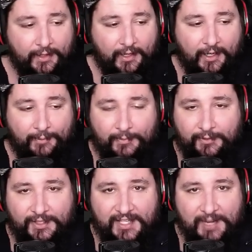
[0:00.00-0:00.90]
um,
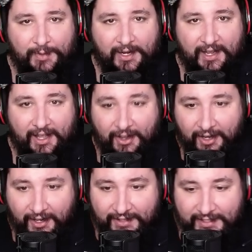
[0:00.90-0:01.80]
let's keep an eye out
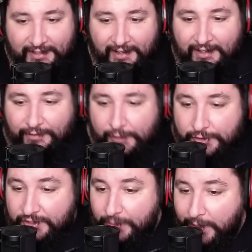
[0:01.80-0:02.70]
on this guy in the
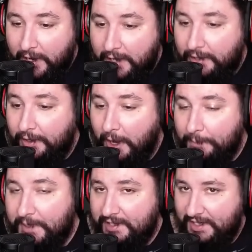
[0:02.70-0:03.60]
future, see what kind of
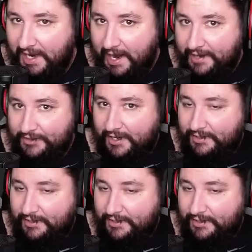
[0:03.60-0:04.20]
updates he has, right?